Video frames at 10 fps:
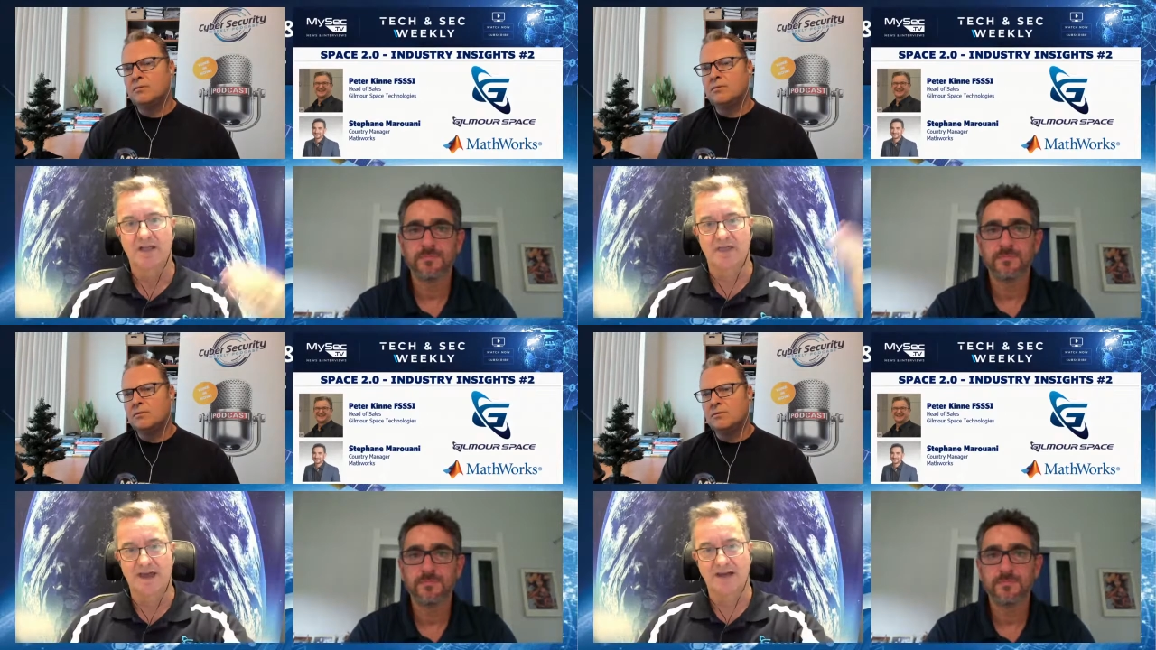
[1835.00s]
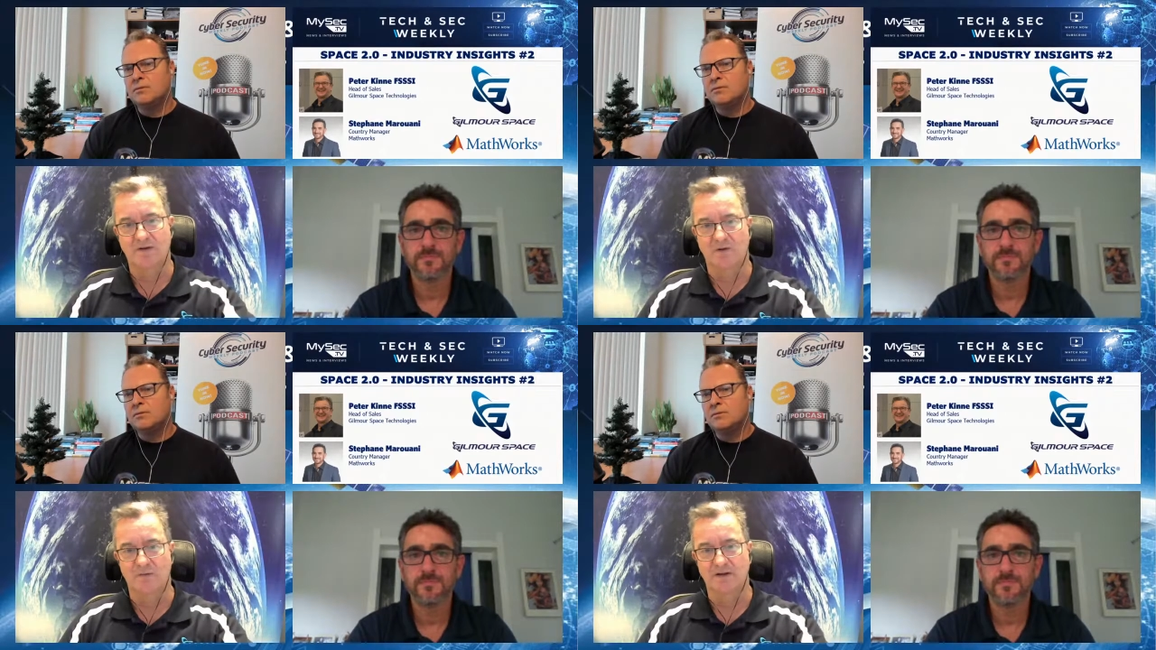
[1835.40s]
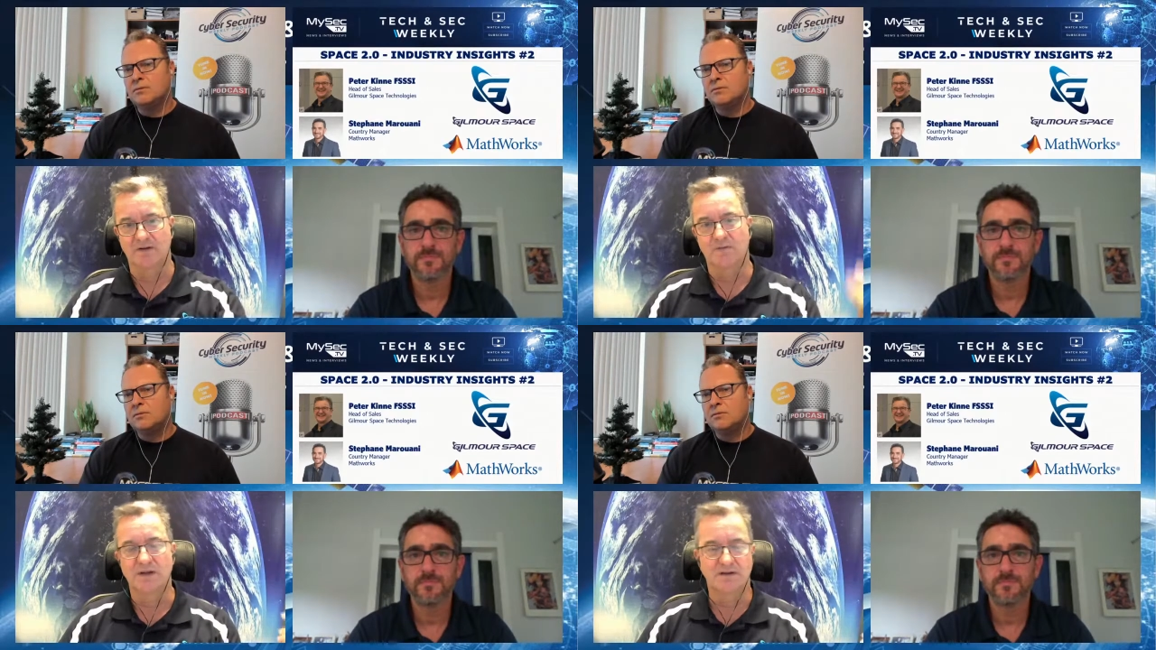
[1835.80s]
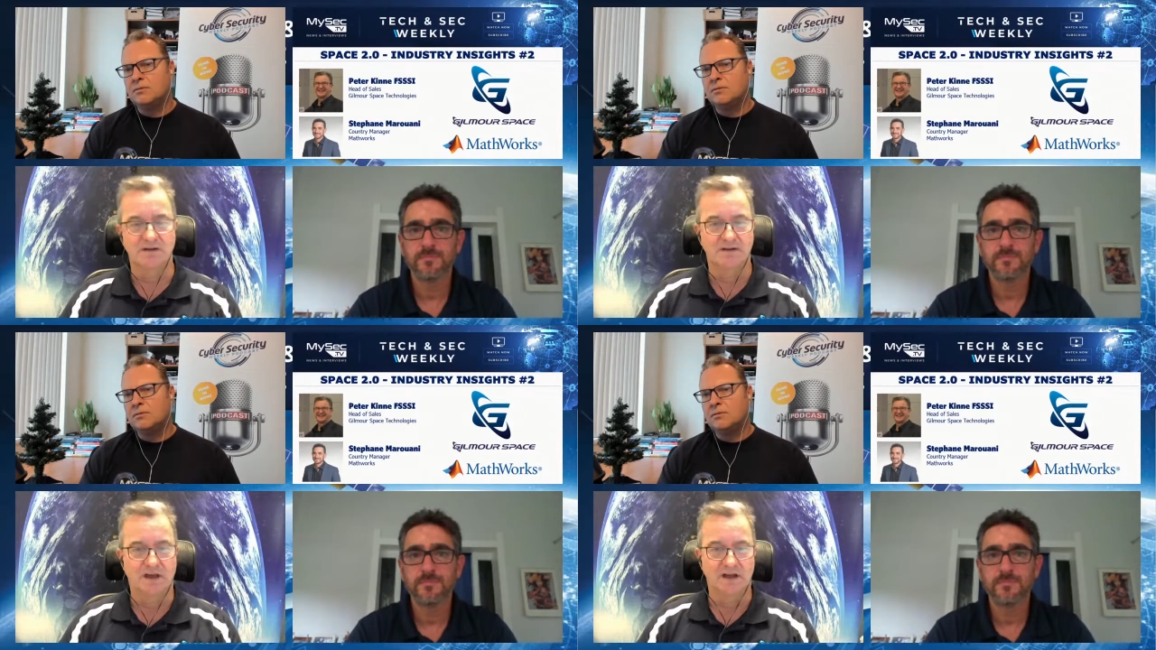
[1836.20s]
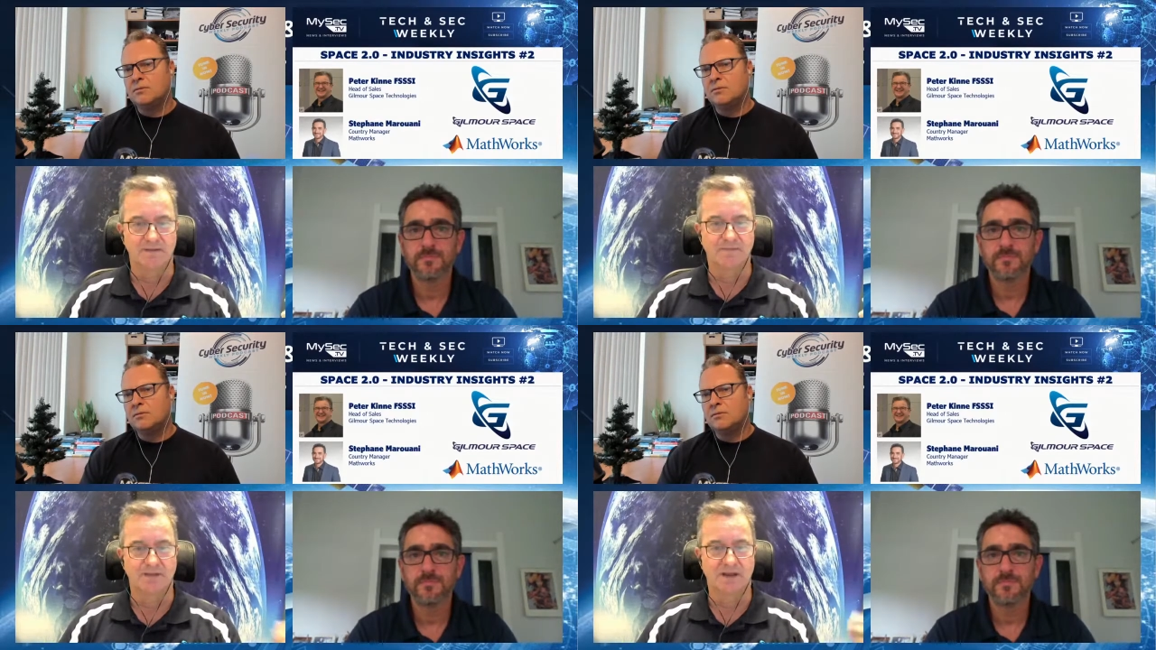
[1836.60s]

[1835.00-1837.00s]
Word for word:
Speaker 1: that orbit we can. Um,